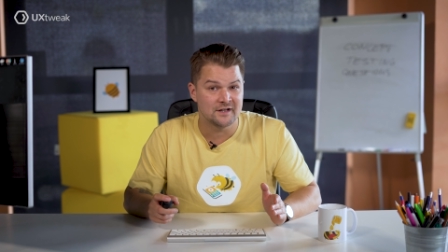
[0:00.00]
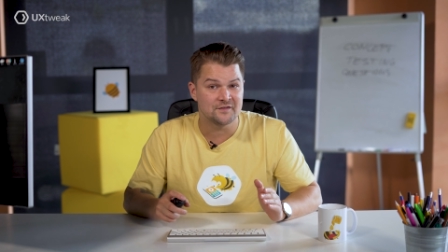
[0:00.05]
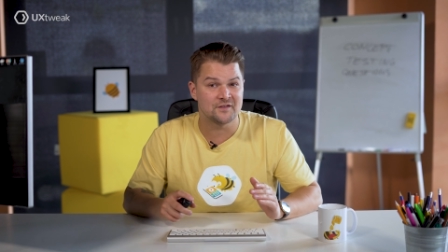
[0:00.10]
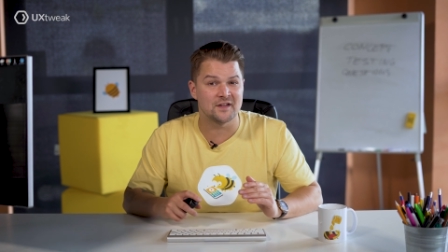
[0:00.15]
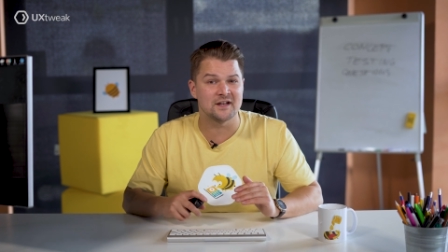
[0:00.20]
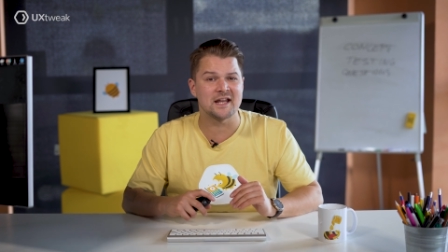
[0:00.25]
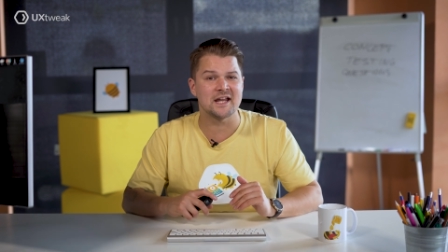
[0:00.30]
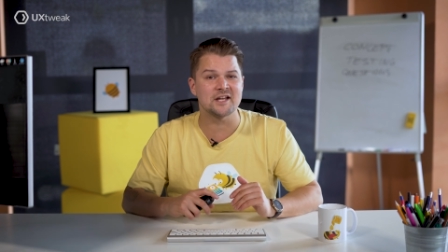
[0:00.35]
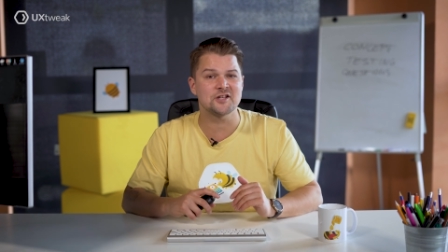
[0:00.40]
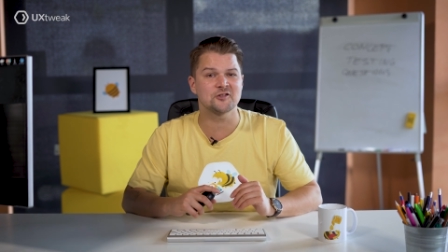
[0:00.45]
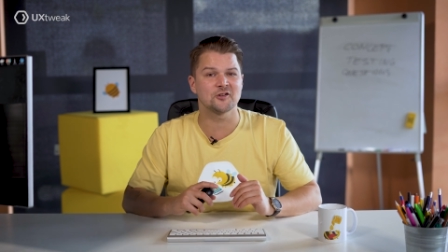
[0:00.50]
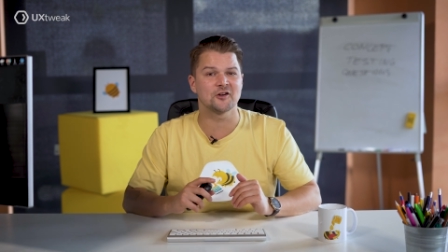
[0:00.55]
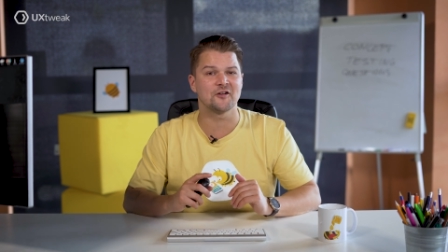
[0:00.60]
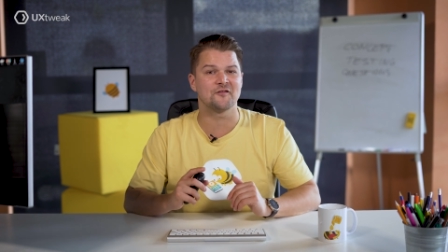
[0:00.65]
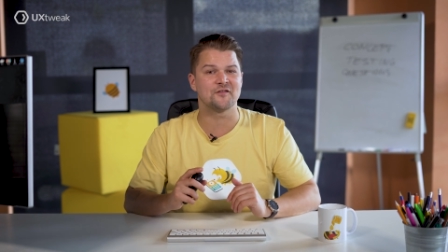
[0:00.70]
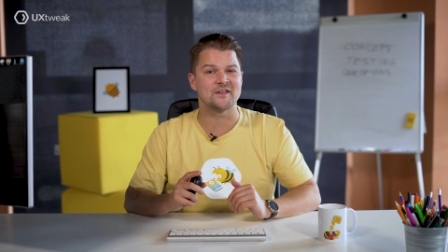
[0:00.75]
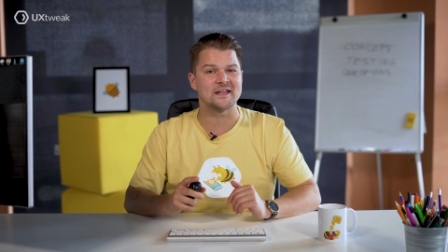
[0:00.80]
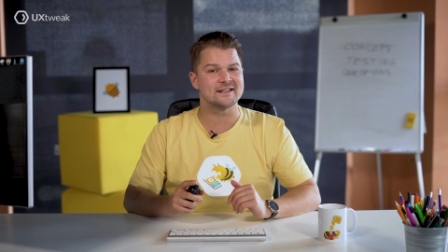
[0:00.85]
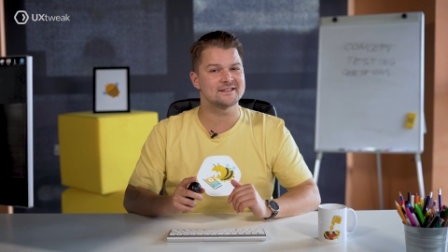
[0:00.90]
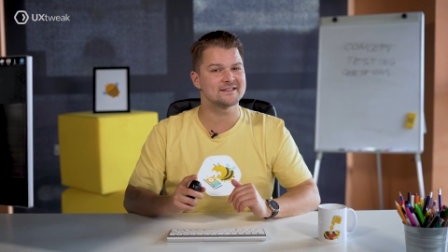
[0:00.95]
The nature
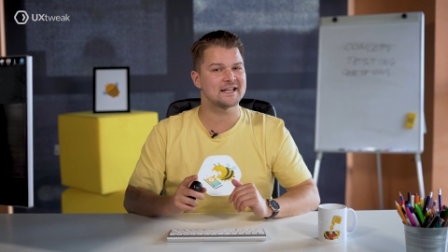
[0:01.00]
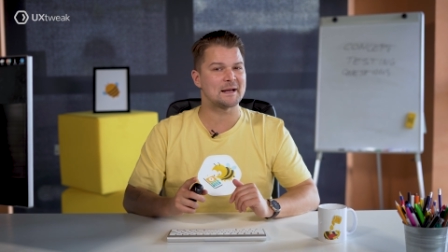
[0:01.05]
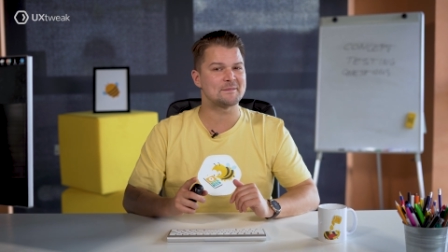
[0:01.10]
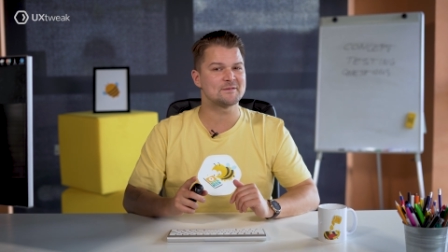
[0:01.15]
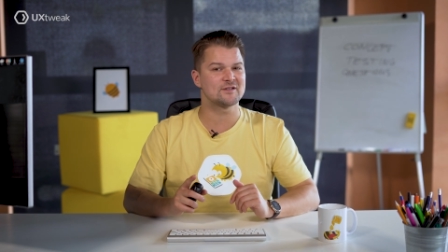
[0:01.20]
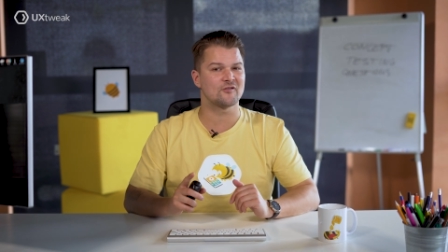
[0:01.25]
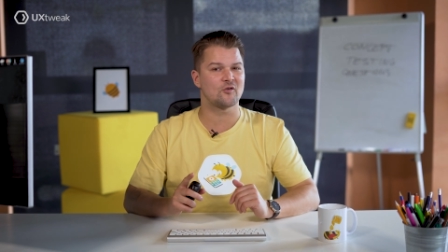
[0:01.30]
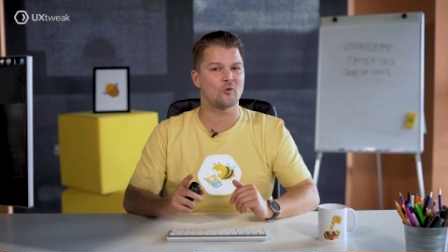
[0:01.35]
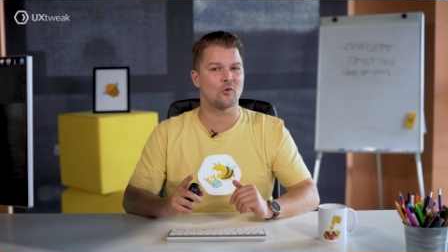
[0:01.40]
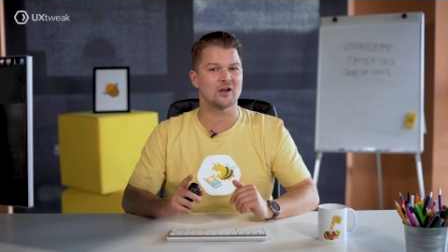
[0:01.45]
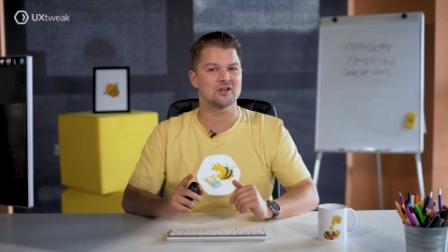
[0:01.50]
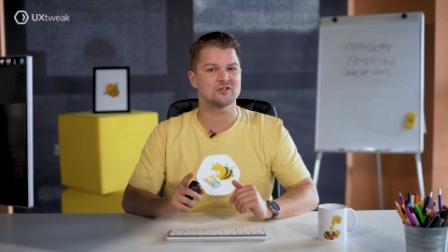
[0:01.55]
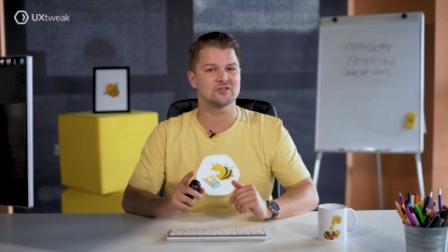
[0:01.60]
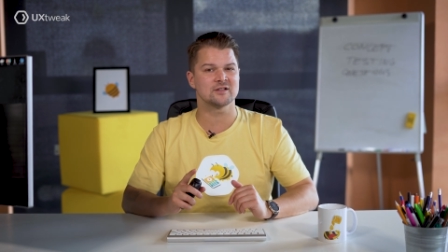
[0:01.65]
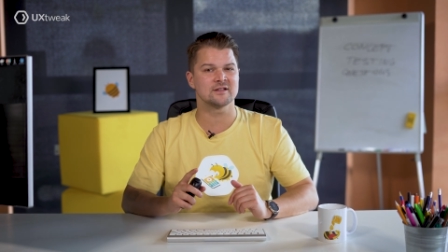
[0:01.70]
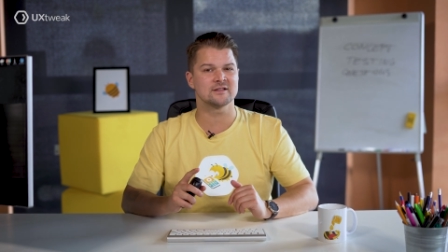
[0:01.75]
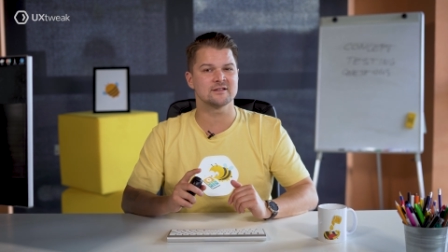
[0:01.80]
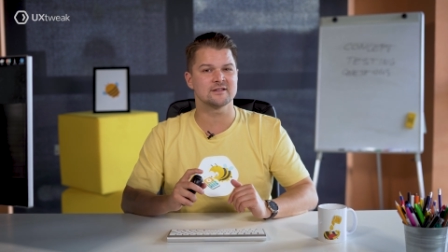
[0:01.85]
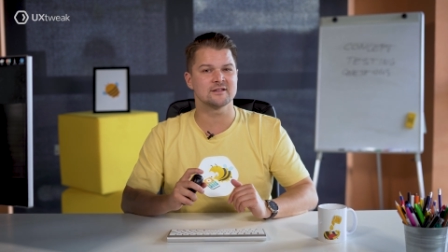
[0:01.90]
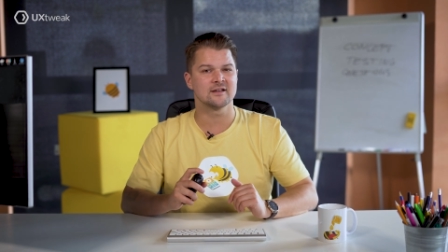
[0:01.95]
of these types of
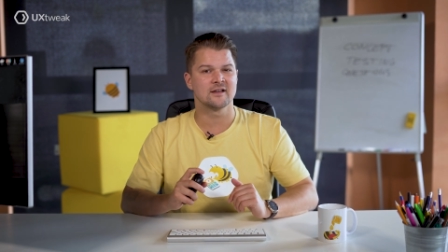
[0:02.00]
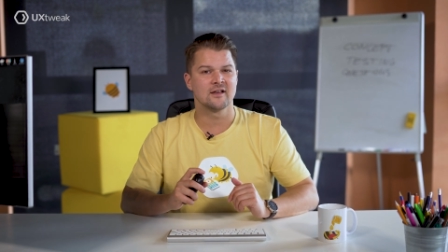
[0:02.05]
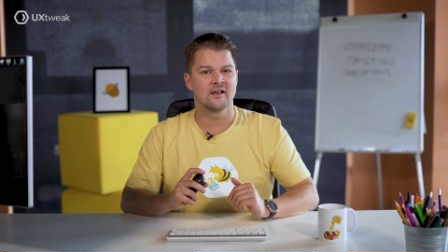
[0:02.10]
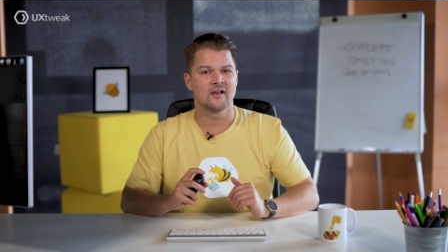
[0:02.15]
questions